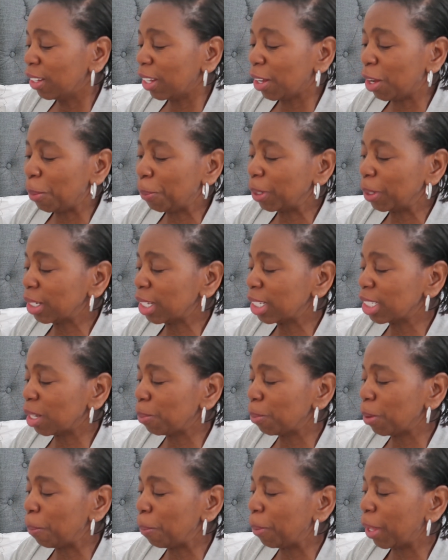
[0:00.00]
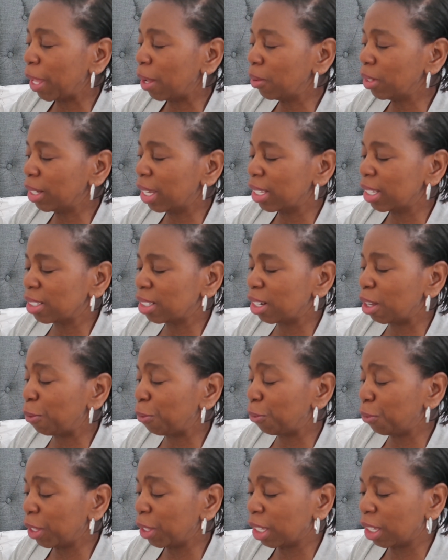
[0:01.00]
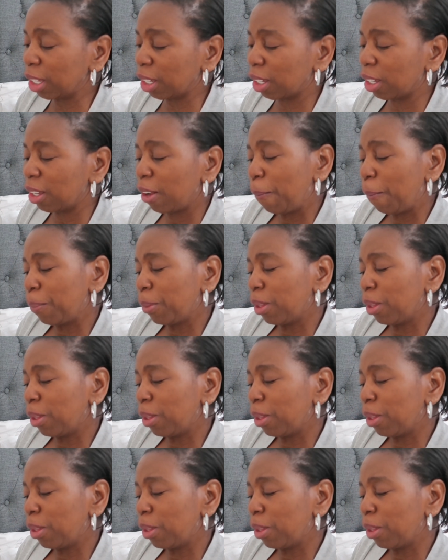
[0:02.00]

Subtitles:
Now, I picked these up in Poundland and I think